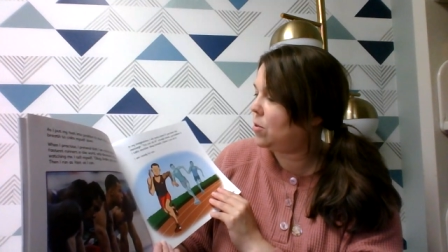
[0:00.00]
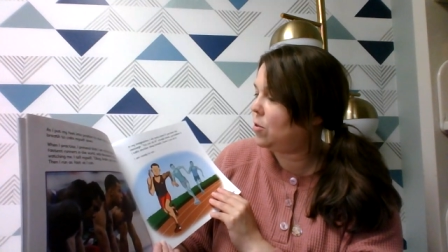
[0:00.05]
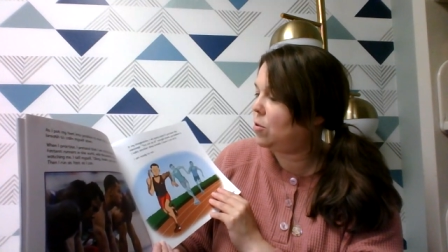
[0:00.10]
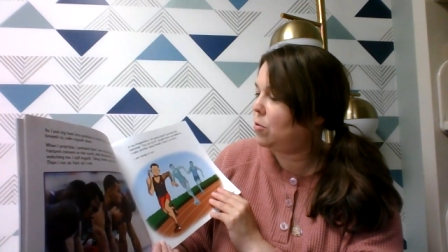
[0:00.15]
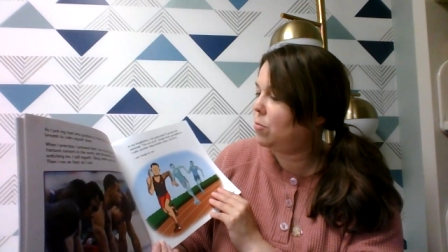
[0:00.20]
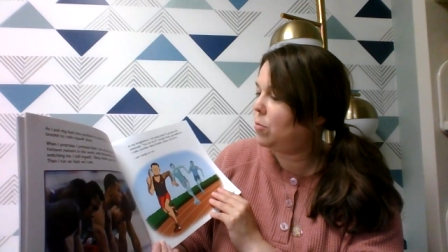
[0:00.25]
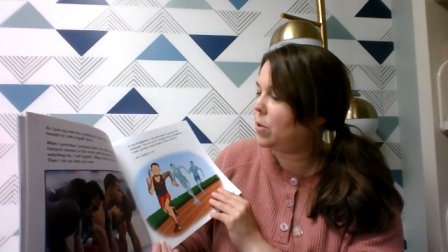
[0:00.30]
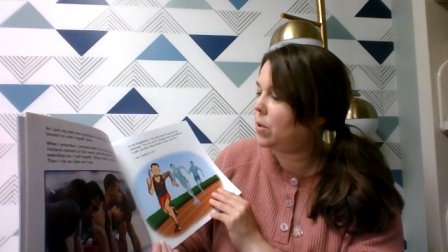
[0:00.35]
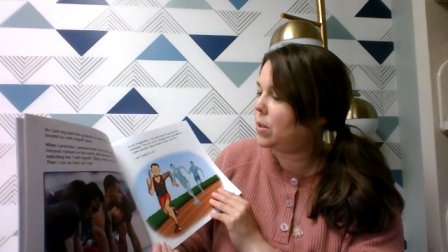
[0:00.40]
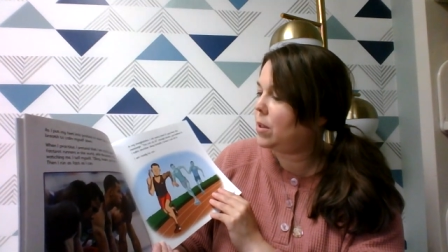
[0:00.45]

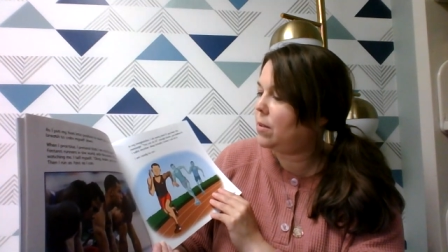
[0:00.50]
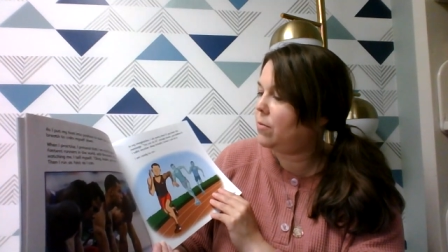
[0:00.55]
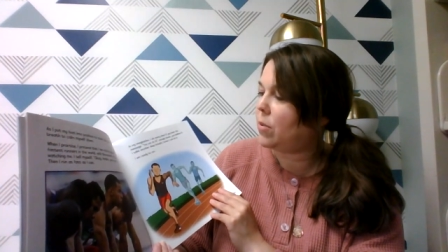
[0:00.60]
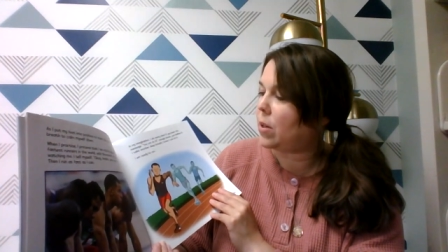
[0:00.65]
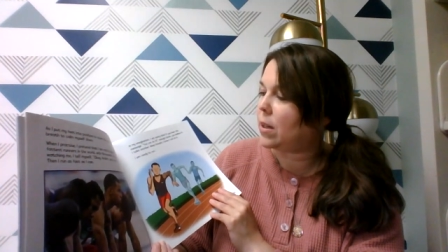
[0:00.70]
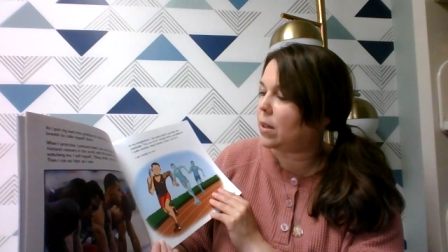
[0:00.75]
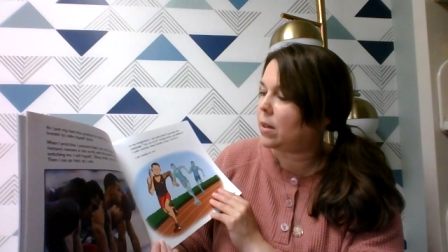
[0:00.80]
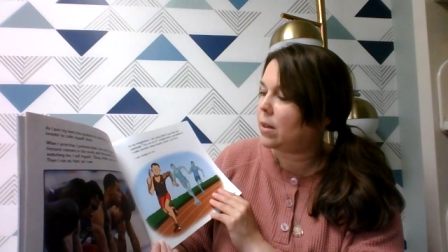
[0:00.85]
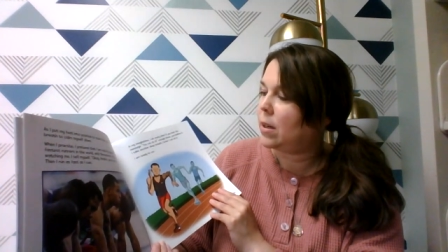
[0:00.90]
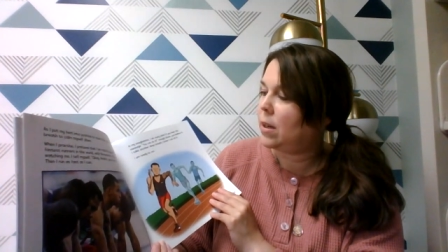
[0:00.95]
you believe
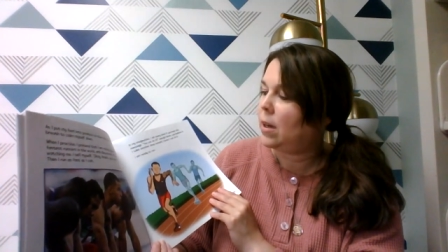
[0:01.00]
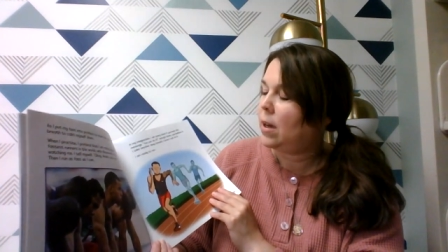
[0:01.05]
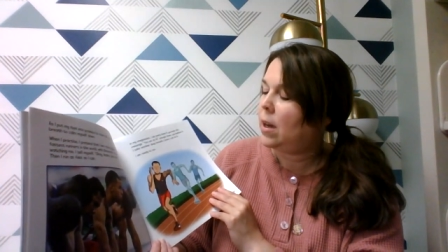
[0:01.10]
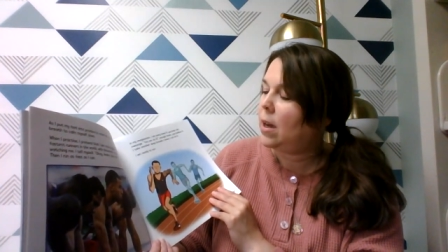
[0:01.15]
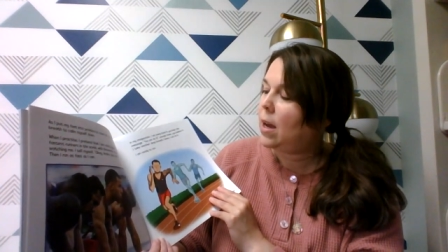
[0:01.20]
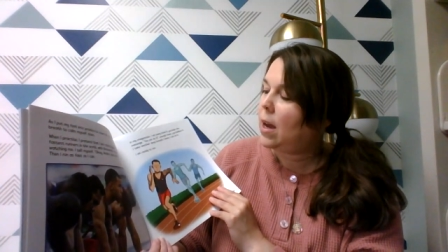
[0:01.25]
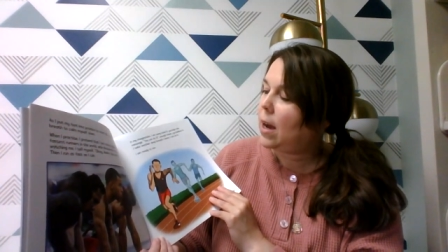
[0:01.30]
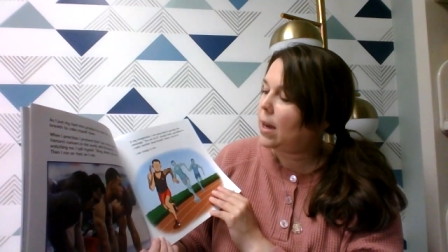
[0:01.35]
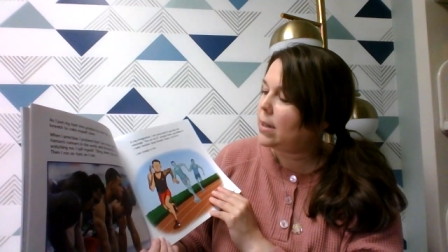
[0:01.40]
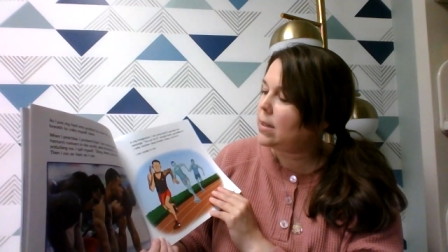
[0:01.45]
it.
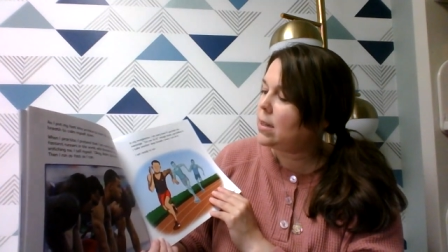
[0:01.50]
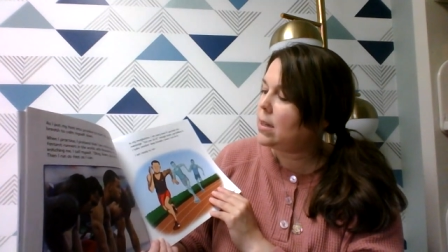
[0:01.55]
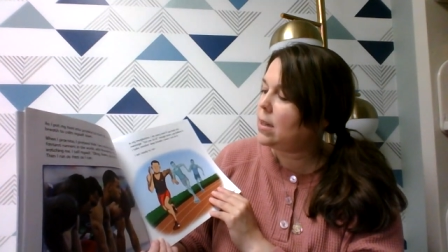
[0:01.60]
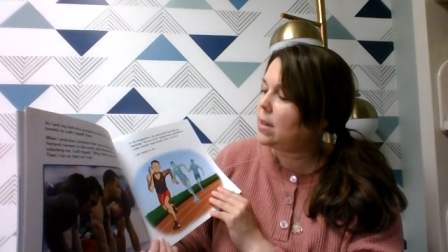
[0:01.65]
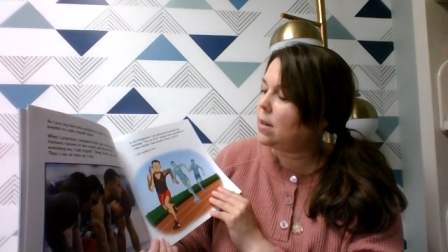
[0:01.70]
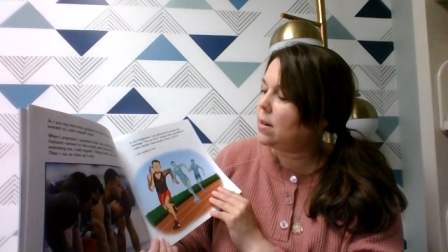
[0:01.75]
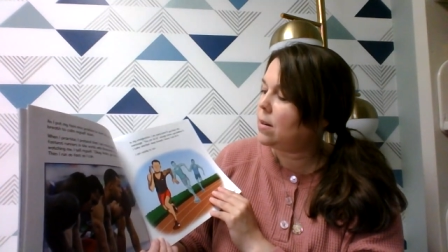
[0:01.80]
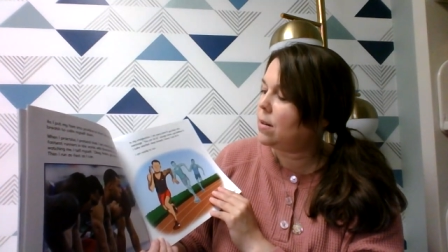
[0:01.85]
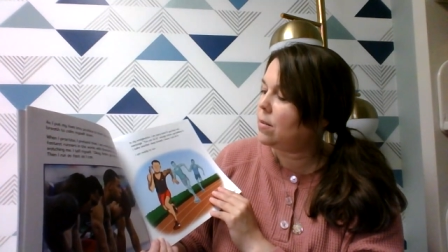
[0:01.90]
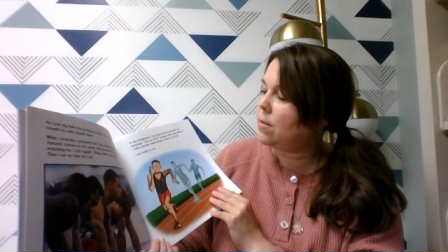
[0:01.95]
I take
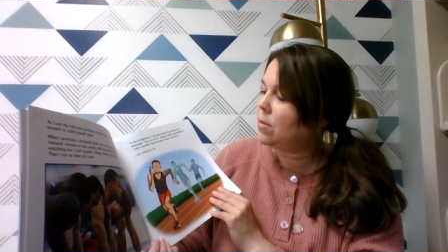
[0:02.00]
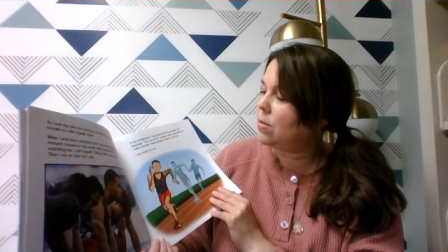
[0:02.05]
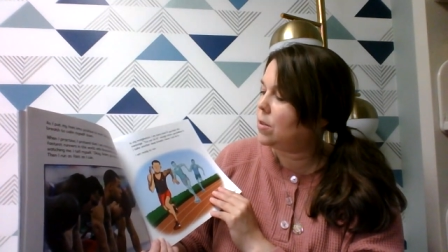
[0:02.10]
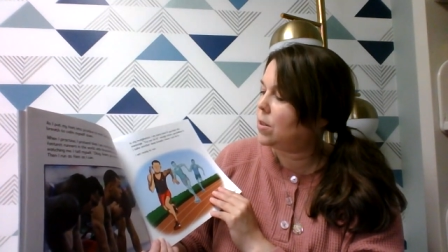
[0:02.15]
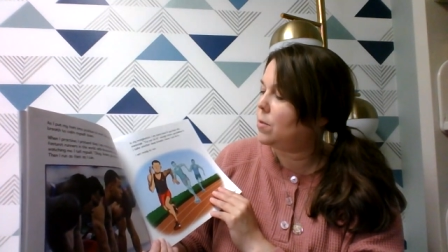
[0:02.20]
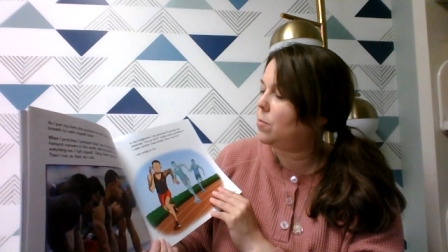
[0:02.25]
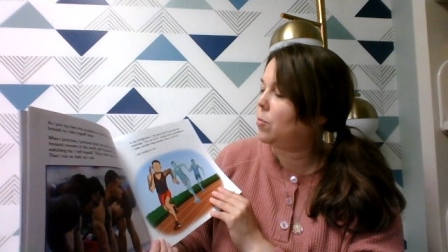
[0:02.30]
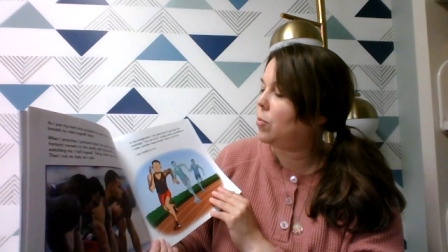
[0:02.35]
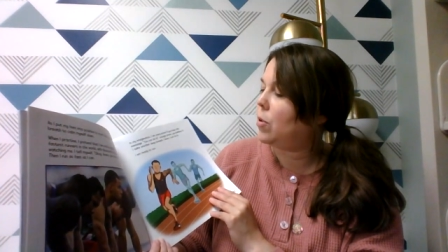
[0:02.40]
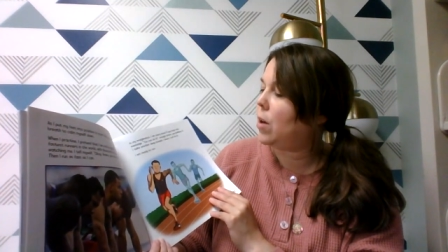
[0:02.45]
another
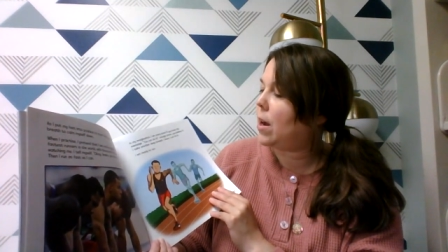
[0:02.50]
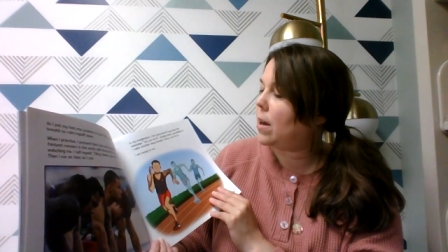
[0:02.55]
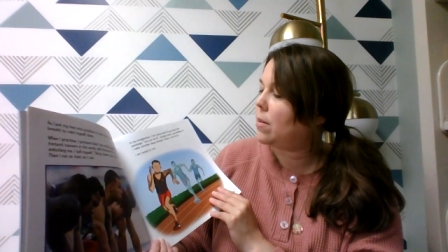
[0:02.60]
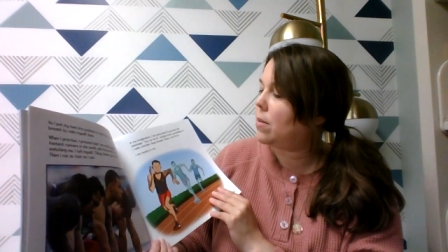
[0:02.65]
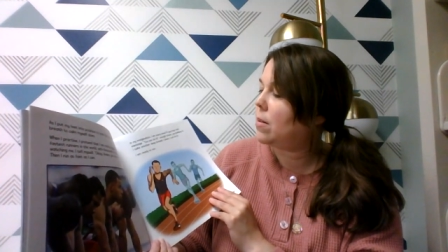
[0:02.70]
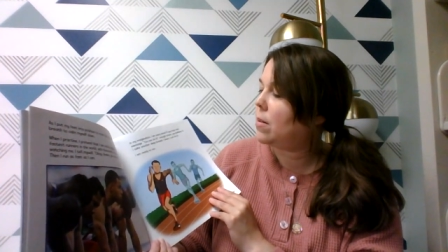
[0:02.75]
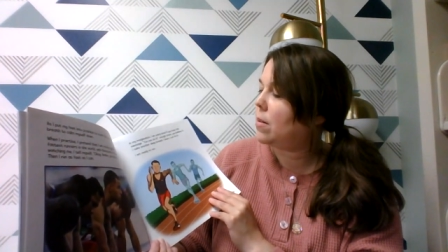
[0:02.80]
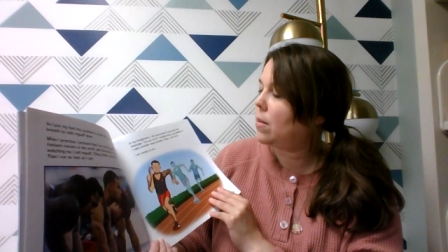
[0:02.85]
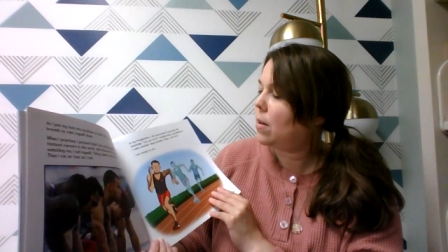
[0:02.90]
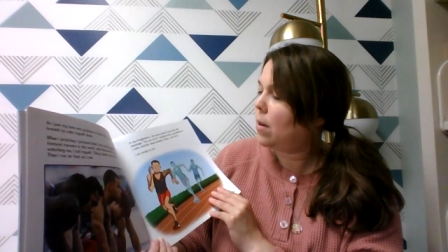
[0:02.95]
deep breath.